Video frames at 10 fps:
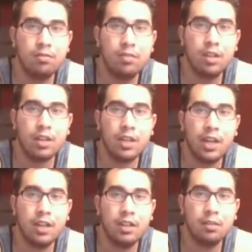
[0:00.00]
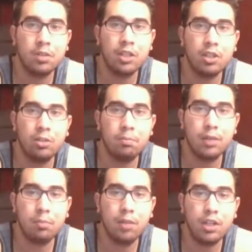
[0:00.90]
Okay, I'm going to go to
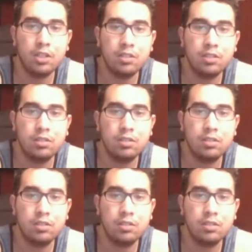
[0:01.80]
bookmarks.